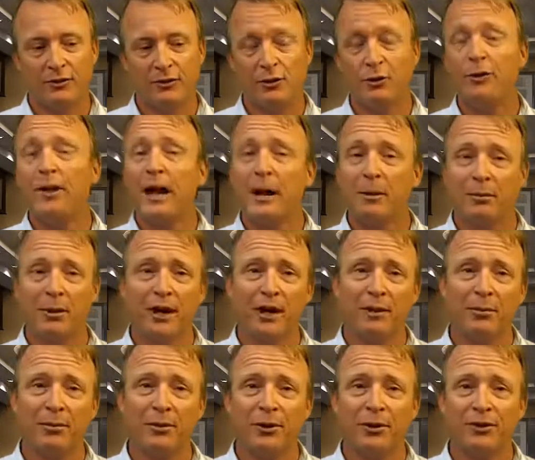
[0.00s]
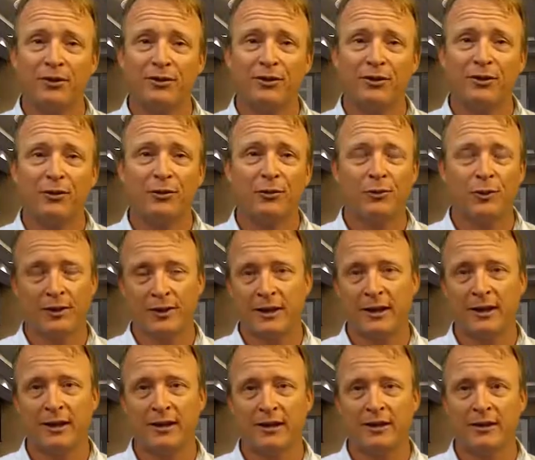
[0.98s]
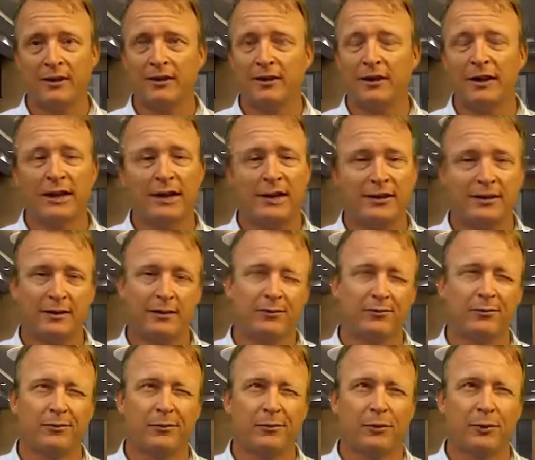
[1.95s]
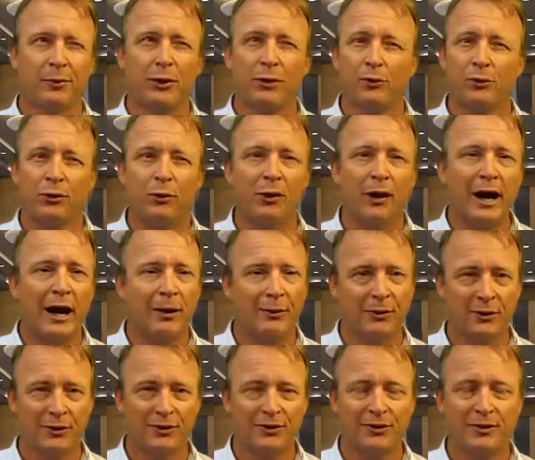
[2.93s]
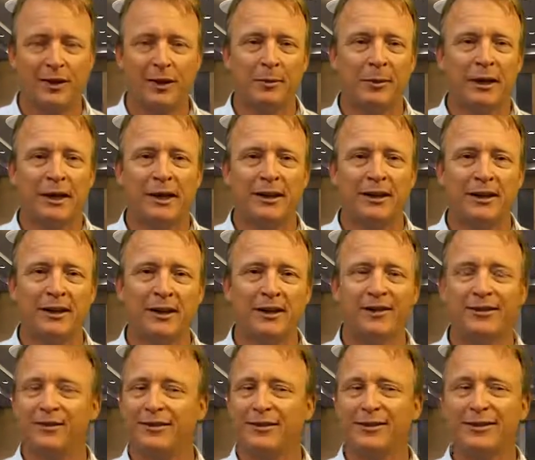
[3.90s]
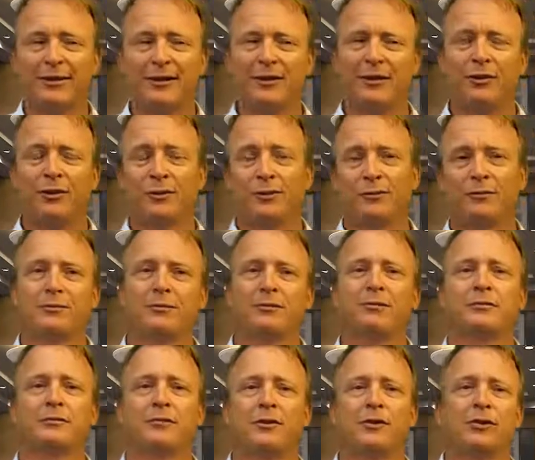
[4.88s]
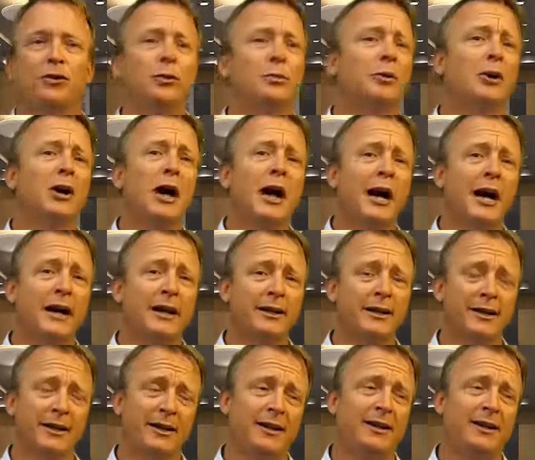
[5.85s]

to that blog post within like three or four hours. I mean, it's still super hot.